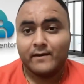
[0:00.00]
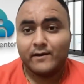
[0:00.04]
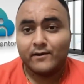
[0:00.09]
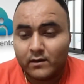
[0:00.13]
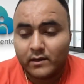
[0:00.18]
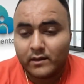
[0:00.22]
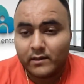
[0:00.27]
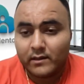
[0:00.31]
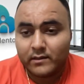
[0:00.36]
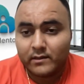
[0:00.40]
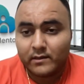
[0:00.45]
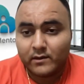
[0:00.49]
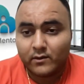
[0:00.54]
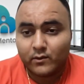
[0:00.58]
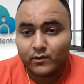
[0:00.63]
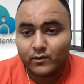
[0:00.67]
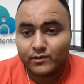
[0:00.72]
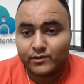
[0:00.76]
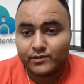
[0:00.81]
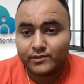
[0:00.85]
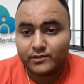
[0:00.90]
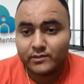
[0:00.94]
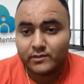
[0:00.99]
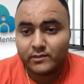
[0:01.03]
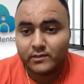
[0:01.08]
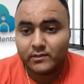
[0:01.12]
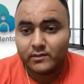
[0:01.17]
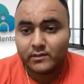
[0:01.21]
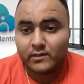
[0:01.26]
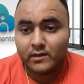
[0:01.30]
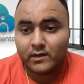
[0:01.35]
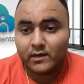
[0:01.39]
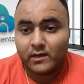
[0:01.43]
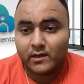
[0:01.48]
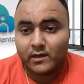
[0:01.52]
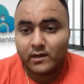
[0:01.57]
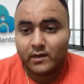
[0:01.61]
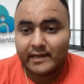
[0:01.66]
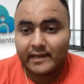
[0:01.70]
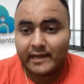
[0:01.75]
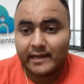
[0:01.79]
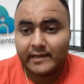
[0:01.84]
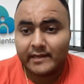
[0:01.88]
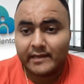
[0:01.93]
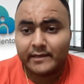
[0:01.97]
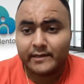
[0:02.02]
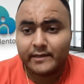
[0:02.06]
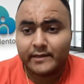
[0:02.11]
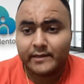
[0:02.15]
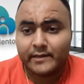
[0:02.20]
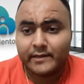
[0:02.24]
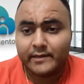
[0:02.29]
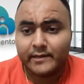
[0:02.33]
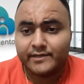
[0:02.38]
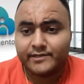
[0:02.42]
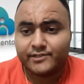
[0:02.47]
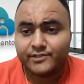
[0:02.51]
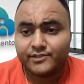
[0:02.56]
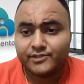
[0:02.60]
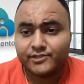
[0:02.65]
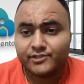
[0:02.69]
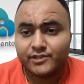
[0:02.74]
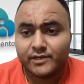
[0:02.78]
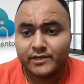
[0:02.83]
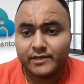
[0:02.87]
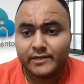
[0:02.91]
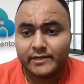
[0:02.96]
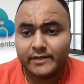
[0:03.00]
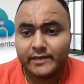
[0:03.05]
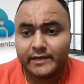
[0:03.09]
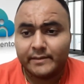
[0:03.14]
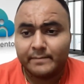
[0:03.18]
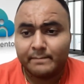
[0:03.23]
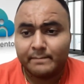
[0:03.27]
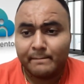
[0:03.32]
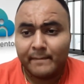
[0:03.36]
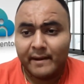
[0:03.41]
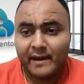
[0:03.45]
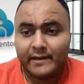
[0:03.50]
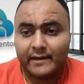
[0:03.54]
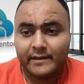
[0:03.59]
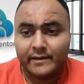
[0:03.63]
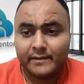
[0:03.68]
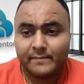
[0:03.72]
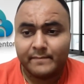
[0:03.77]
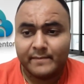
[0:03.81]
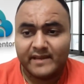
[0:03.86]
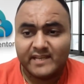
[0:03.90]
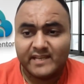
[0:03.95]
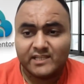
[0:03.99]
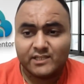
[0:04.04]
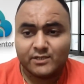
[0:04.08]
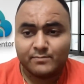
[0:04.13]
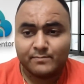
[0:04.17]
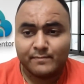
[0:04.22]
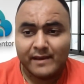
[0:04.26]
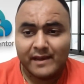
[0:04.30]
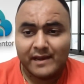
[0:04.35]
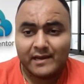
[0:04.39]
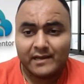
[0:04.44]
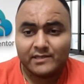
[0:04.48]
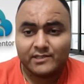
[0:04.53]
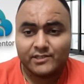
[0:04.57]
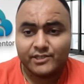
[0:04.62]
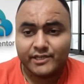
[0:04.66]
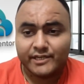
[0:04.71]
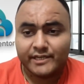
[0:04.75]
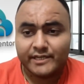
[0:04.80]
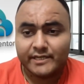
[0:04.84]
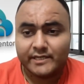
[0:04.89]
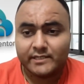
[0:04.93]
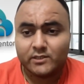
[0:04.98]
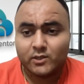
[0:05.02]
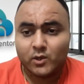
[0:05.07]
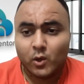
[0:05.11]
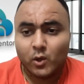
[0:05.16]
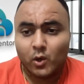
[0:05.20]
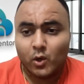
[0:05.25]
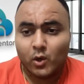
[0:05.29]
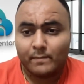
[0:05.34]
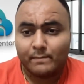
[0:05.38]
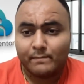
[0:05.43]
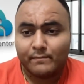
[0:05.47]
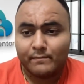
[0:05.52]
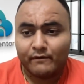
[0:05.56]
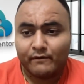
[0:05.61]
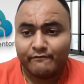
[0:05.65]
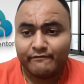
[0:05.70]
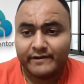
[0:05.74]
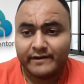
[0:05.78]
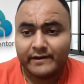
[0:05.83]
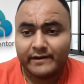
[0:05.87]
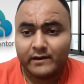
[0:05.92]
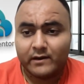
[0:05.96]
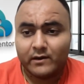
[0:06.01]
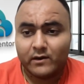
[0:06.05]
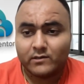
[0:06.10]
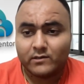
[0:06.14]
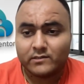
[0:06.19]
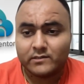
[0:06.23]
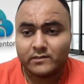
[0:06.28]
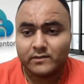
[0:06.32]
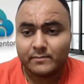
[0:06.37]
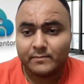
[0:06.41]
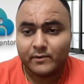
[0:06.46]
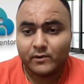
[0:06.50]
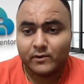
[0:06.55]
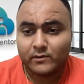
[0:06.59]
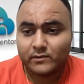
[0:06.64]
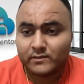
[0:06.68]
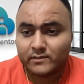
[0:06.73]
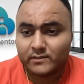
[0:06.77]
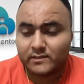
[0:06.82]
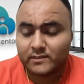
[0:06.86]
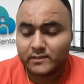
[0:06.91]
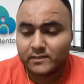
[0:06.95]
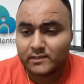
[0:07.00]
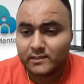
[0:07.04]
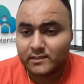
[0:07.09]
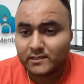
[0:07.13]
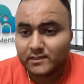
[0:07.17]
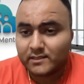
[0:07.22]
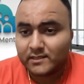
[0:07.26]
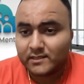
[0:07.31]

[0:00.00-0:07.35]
Another question, can it generate matter-based balance sheets or profit and loss reports?